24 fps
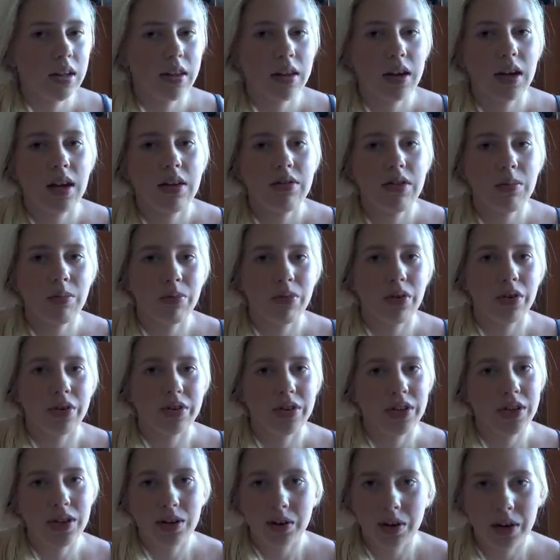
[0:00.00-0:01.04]
they have them for
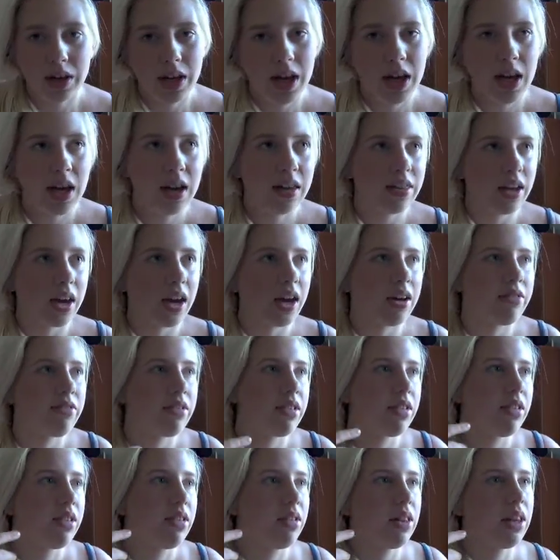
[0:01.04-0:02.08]
TOK, they have
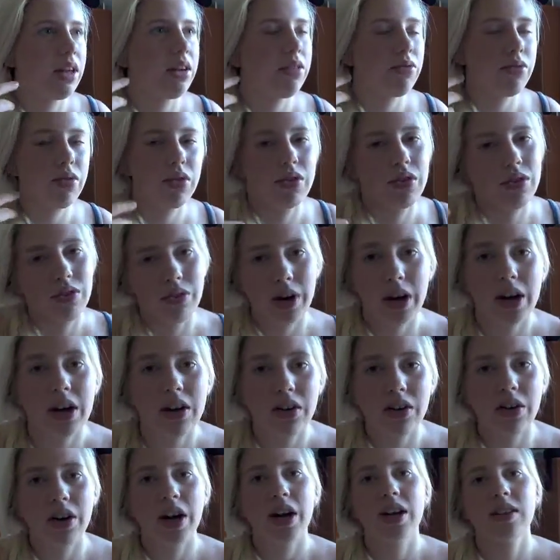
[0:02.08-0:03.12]
like for
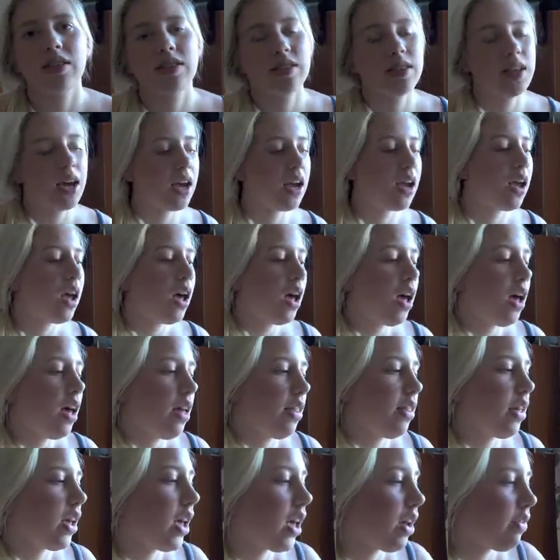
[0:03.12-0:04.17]
writing your essay,
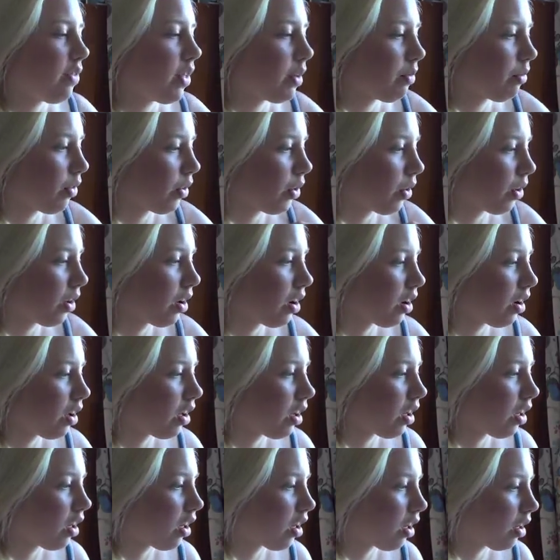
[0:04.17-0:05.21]
they have them
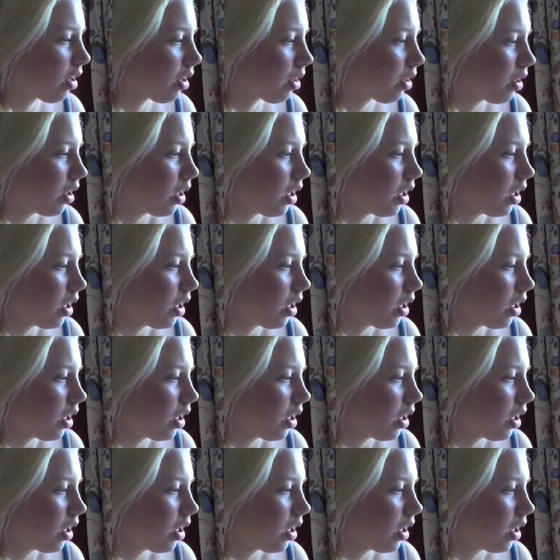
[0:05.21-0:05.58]
for